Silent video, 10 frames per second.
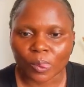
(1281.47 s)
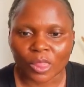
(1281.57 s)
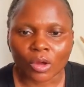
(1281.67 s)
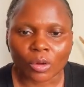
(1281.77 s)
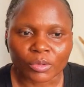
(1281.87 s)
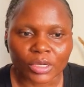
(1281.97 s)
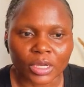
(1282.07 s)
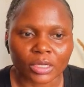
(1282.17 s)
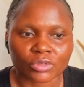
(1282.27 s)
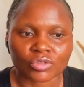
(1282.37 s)
coming
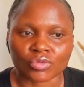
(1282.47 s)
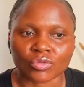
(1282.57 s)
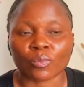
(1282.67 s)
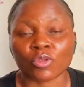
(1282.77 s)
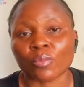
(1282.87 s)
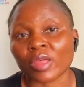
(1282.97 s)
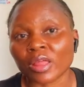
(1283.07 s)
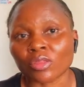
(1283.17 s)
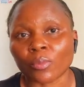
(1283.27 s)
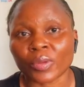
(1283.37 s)
here to to make
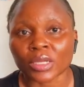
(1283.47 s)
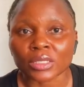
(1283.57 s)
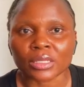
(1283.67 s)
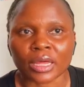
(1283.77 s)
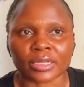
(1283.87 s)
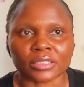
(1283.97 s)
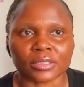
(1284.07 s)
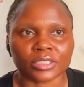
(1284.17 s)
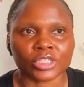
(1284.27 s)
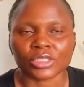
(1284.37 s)
it or paint it that
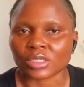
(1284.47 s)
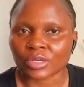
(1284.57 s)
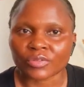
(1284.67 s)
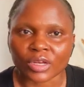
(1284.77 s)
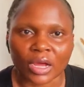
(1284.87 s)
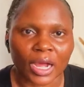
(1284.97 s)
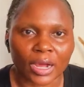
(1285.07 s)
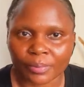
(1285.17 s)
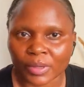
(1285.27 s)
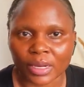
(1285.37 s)
she's living a
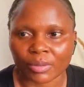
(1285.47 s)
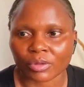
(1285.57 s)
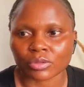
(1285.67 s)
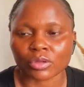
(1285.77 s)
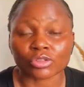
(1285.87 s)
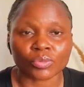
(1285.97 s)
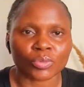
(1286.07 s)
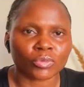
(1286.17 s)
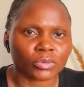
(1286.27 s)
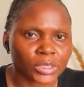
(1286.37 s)
happy life because lots of
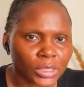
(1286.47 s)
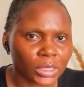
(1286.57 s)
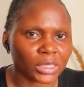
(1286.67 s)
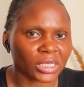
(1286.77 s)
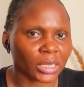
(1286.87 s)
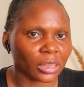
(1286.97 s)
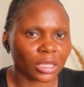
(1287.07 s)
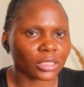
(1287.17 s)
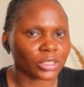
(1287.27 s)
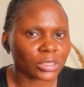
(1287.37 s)
people will see this and
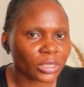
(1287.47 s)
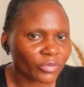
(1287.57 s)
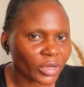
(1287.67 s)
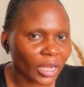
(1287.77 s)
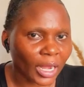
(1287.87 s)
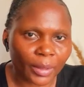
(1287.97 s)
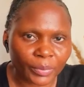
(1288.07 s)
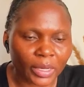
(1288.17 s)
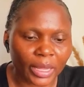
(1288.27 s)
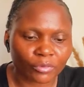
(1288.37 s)
think she's living a
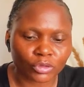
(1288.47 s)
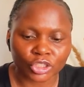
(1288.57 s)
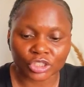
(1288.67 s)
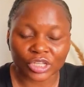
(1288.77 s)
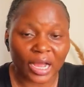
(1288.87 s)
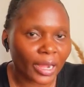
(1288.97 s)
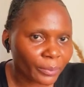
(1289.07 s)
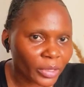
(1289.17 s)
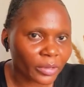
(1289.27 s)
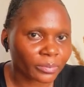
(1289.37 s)
happy life or she's
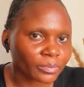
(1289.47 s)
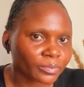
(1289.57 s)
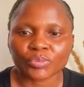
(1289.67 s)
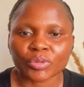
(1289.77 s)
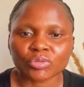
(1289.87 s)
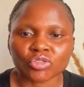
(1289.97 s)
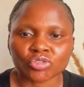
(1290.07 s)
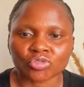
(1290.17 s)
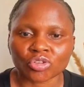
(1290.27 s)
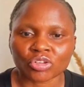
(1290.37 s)
happy people
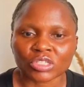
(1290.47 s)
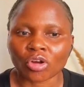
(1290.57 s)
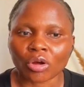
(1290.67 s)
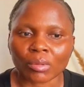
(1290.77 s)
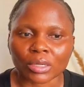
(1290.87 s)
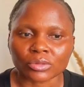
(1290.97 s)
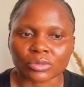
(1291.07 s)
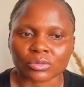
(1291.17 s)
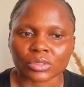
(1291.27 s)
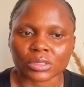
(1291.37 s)
should not come out
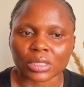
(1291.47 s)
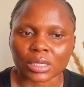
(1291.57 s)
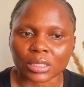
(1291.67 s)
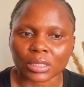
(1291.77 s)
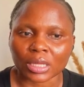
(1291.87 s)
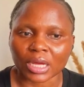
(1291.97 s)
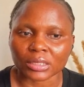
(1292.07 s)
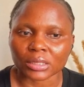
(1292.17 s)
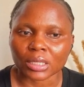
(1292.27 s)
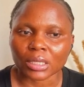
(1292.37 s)
to say
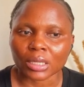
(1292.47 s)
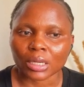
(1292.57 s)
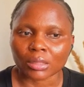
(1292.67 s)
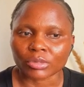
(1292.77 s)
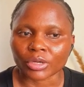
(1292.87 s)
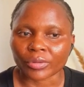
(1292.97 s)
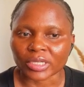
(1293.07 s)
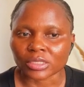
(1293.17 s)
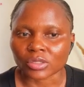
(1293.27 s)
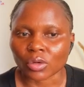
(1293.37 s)
that um, the
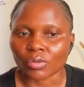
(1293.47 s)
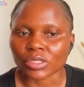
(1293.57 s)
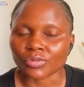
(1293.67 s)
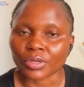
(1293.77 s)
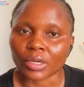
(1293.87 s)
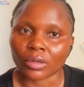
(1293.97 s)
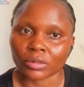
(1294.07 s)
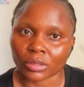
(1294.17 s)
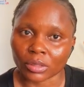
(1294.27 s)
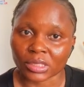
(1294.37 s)
grass is always greener
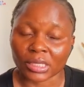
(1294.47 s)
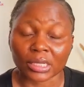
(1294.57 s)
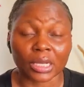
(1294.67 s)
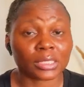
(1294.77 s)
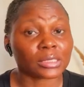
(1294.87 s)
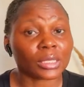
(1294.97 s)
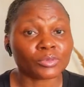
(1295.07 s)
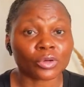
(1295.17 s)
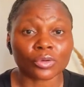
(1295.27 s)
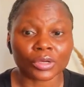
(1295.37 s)
on the other side except
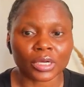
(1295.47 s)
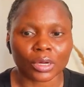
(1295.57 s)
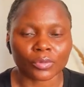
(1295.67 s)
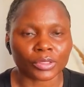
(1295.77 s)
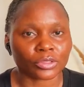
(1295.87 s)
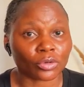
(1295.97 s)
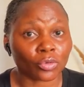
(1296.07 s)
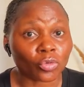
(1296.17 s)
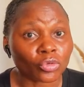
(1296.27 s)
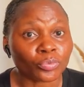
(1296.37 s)
you're going out with your
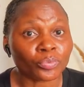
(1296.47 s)
own